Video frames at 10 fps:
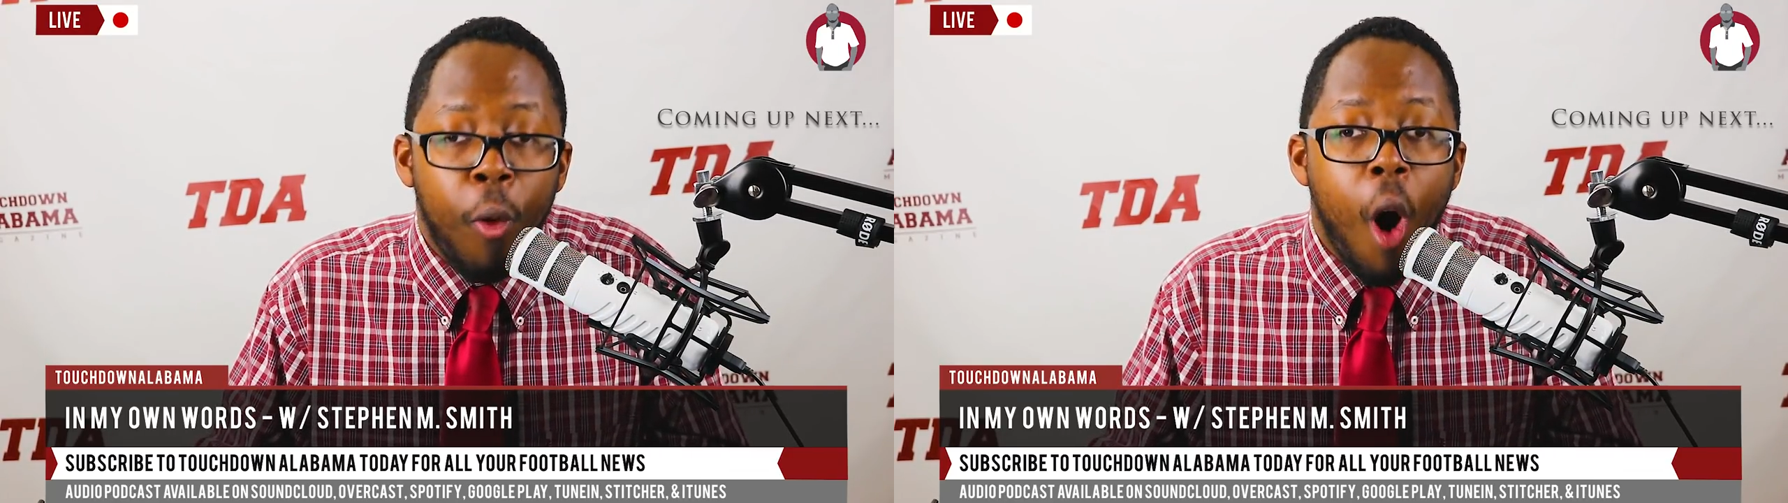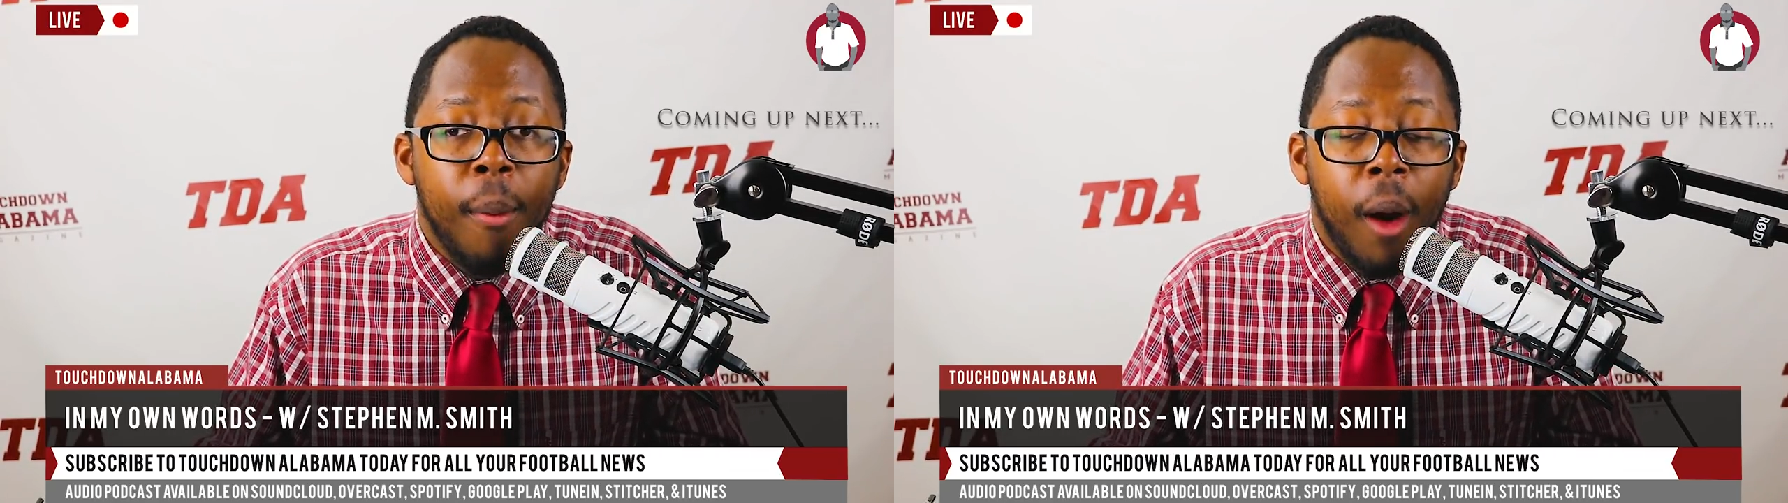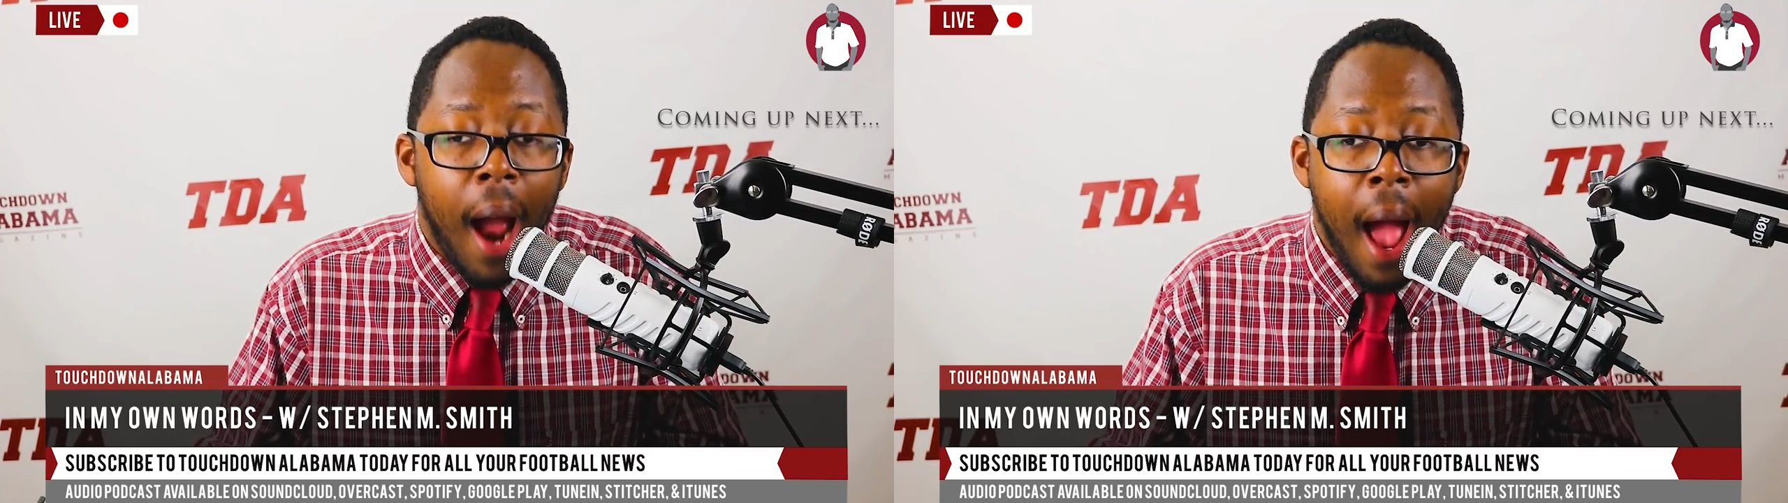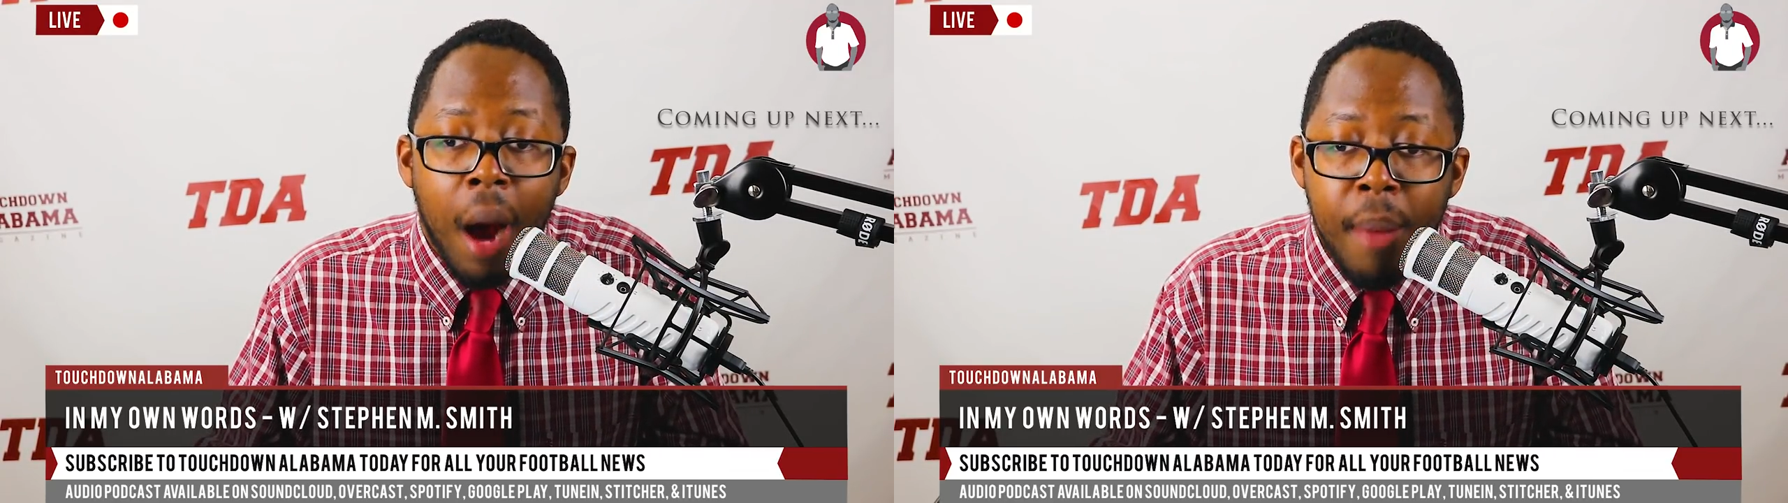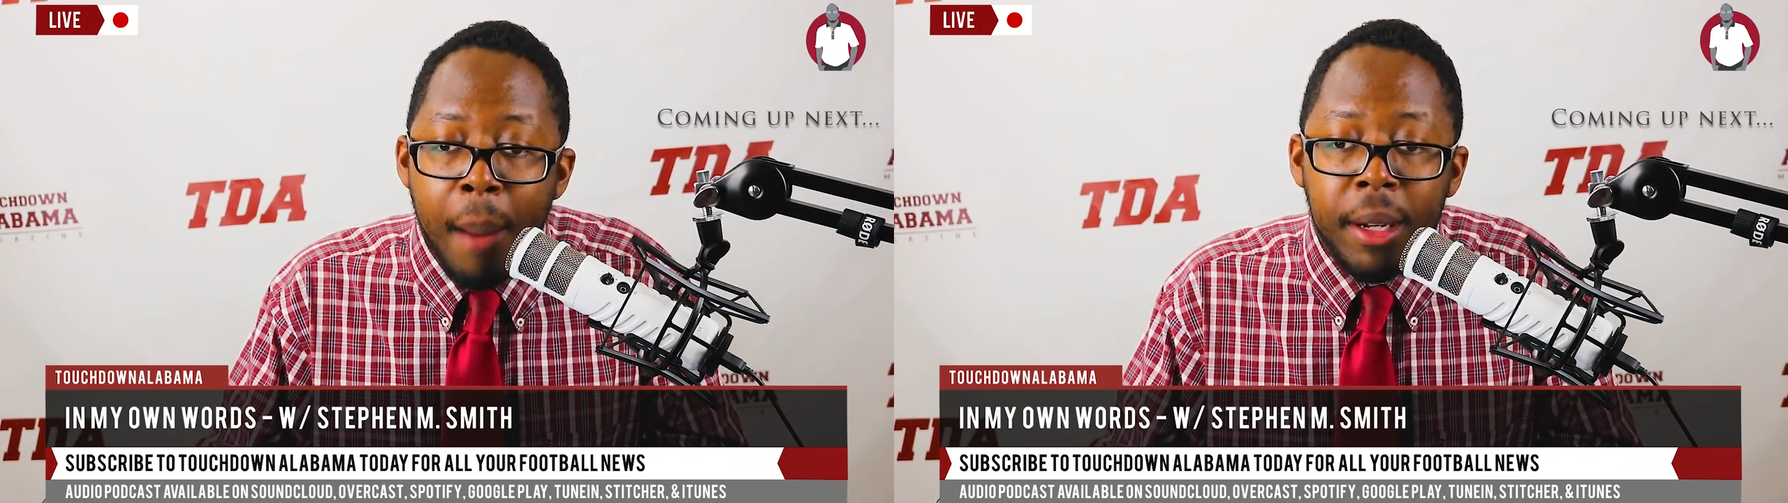former
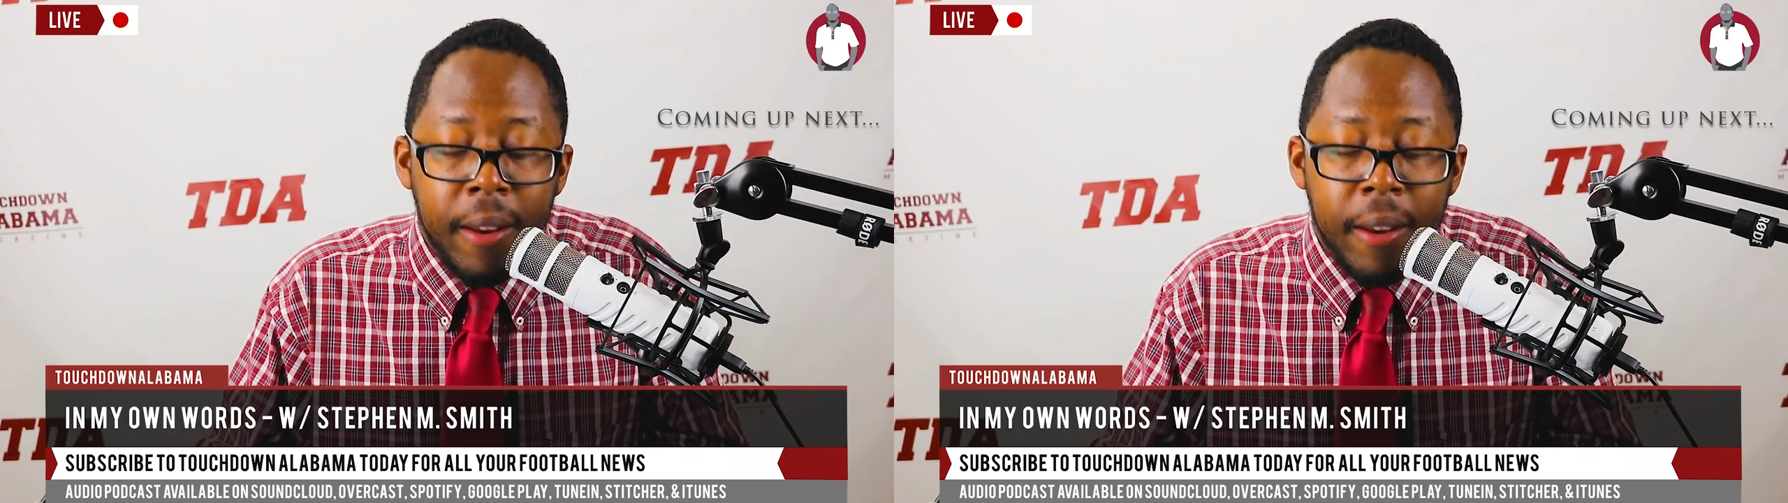Alabama